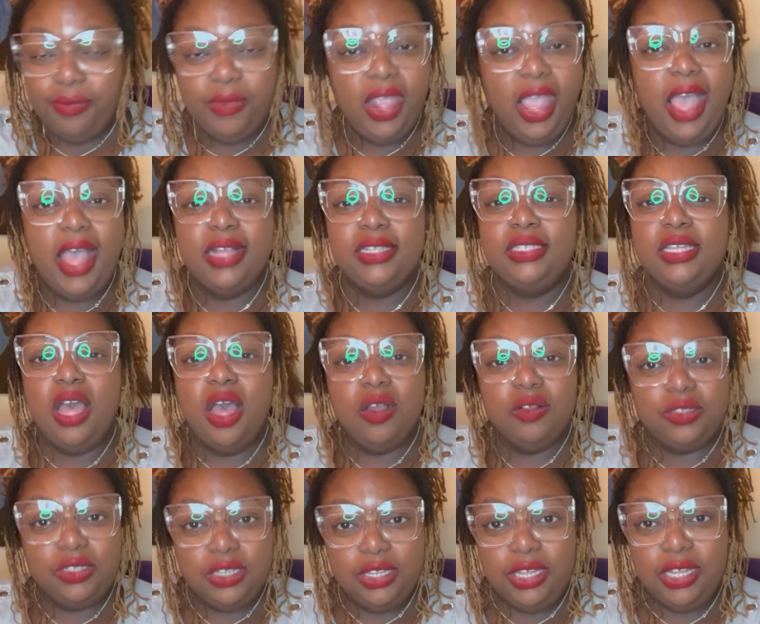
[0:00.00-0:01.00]
I'll
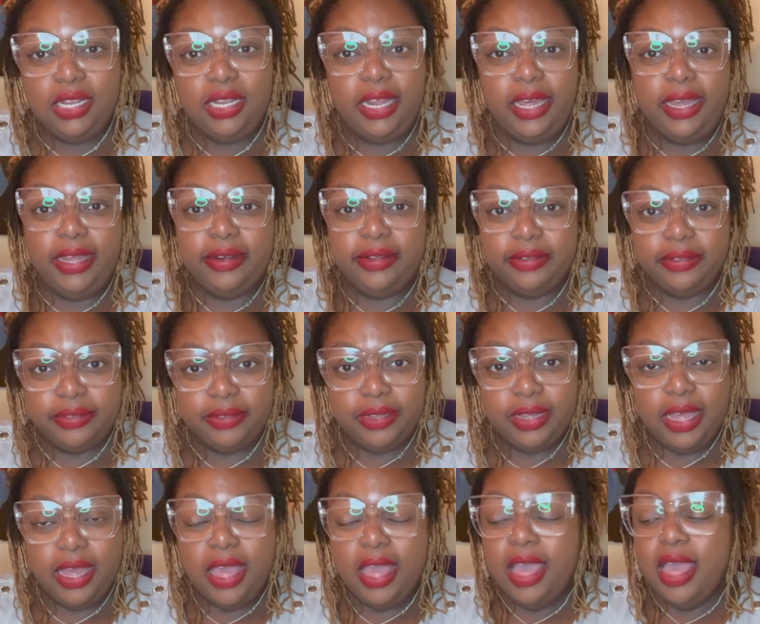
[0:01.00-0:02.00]
talk to you later.
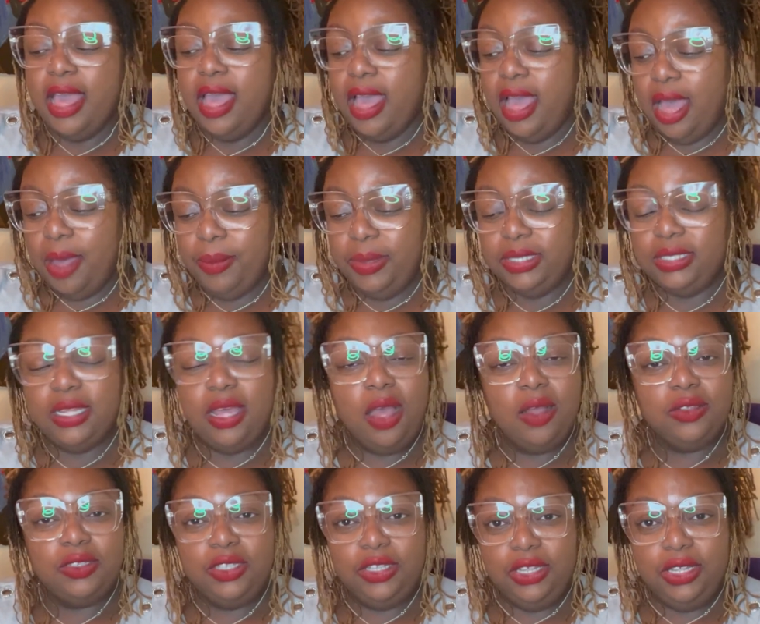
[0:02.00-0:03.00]
I'm going to
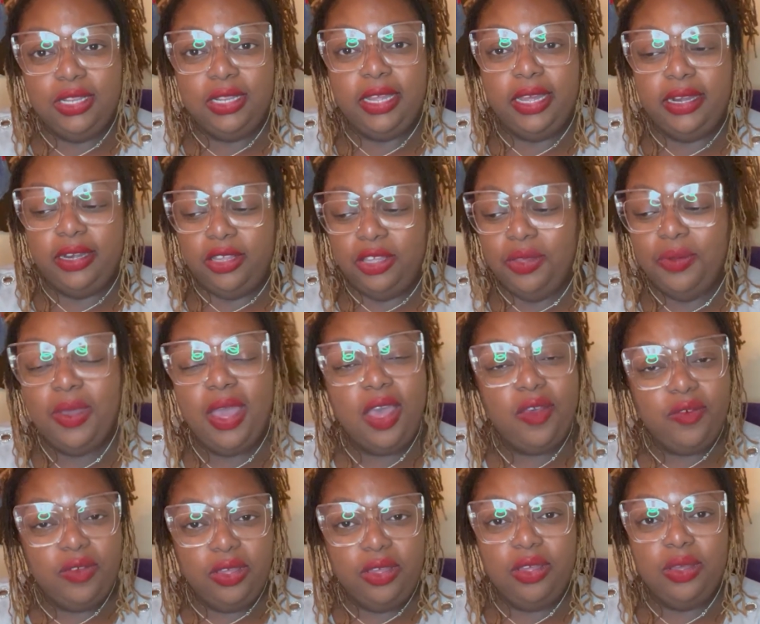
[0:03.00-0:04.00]
talk to you later. You have
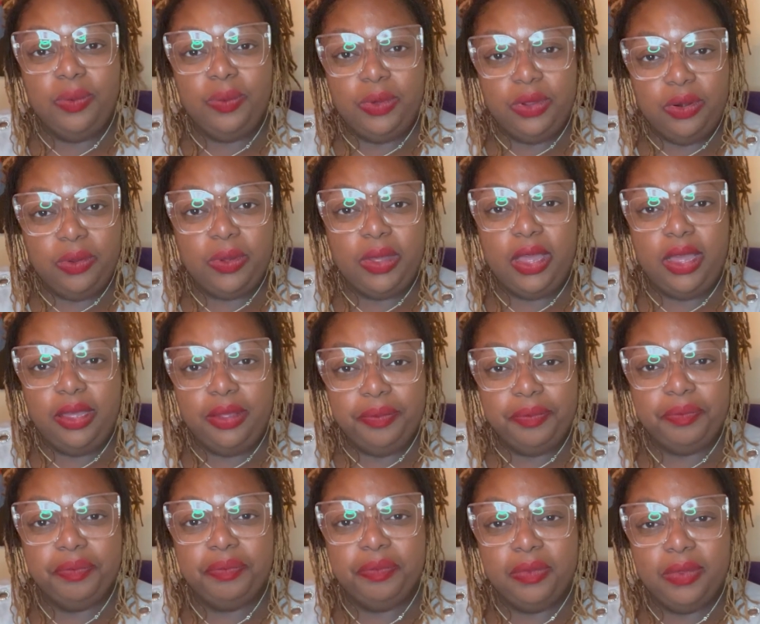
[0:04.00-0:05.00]
a good one, okay?
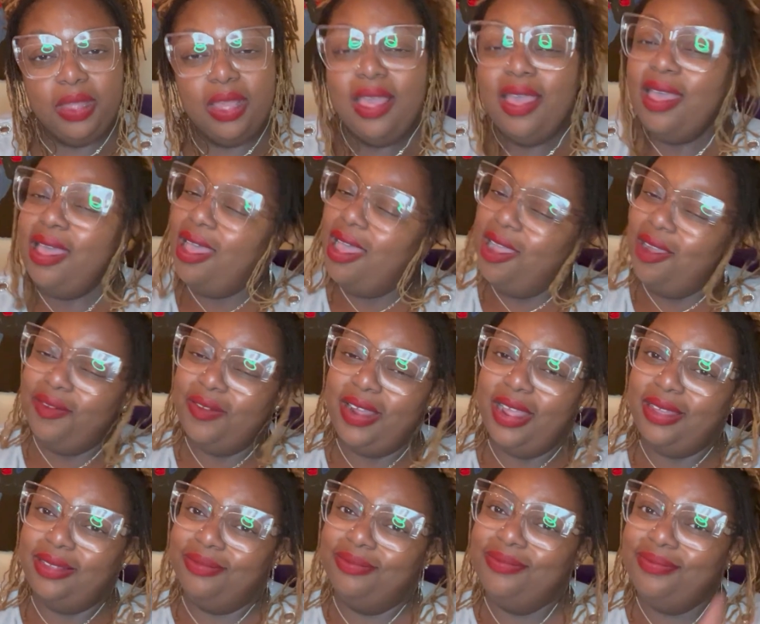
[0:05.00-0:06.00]
All right.
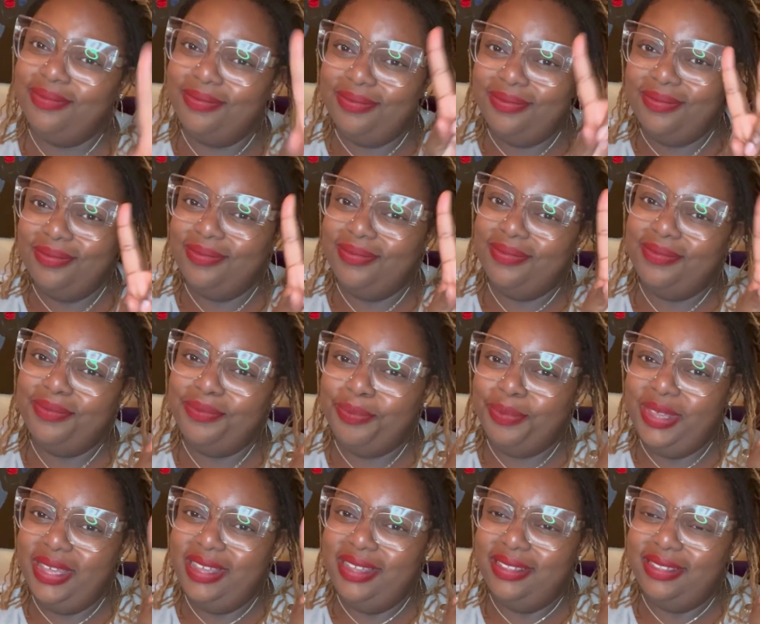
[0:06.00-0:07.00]

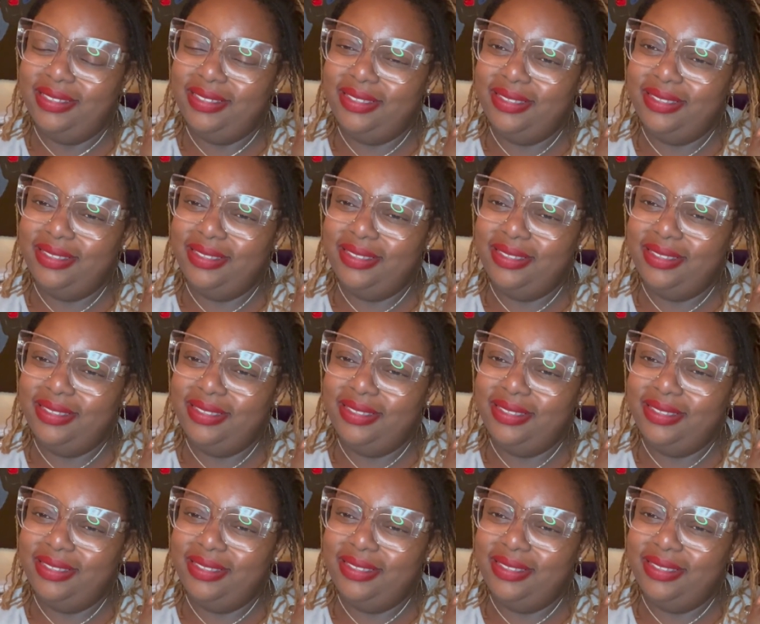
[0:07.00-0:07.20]
Peace.